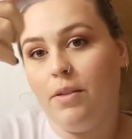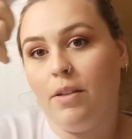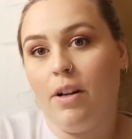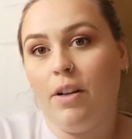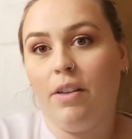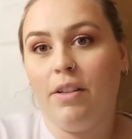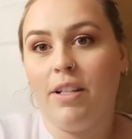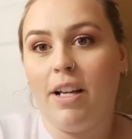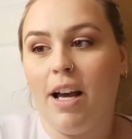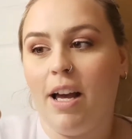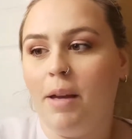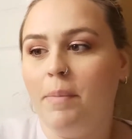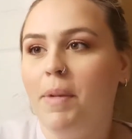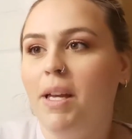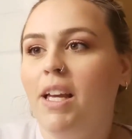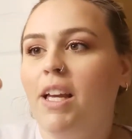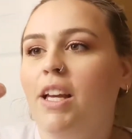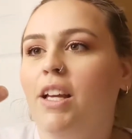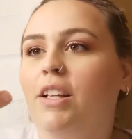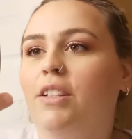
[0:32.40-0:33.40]
use it all the time.
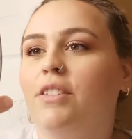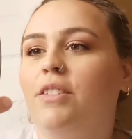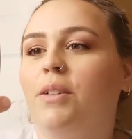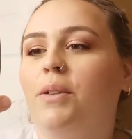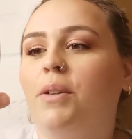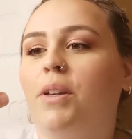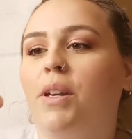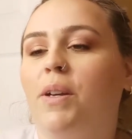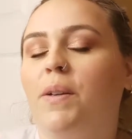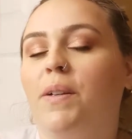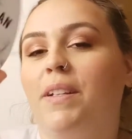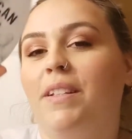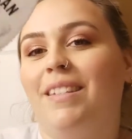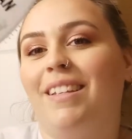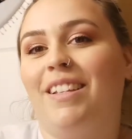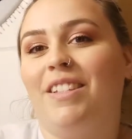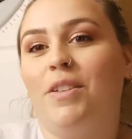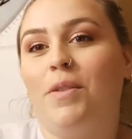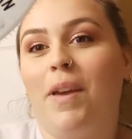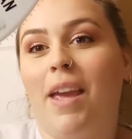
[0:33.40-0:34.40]
It's so cute. It
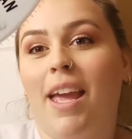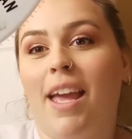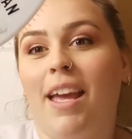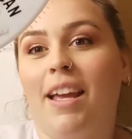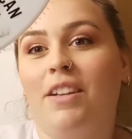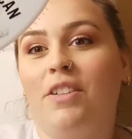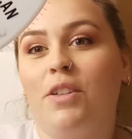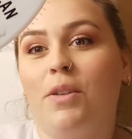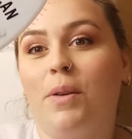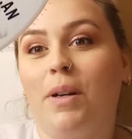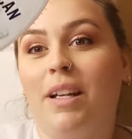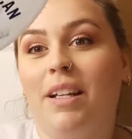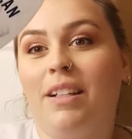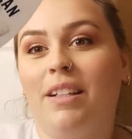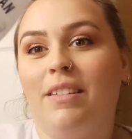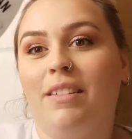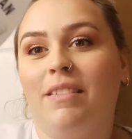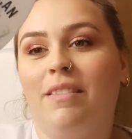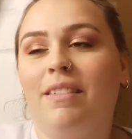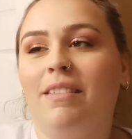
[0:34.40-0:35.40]
says you can do
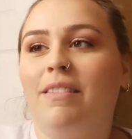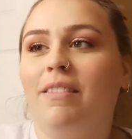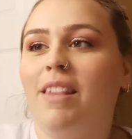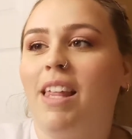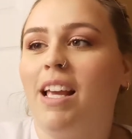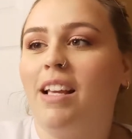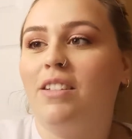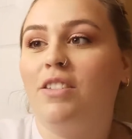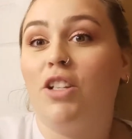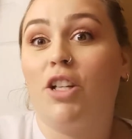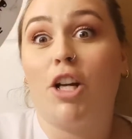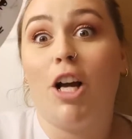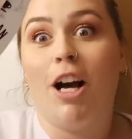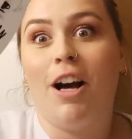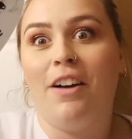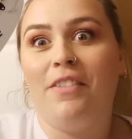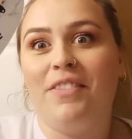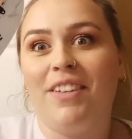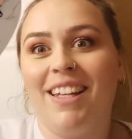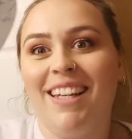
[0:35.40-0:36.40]
it thanks to
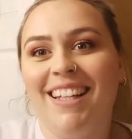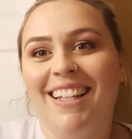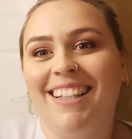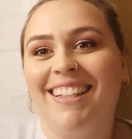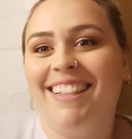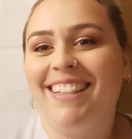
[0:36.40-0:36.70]
coffee.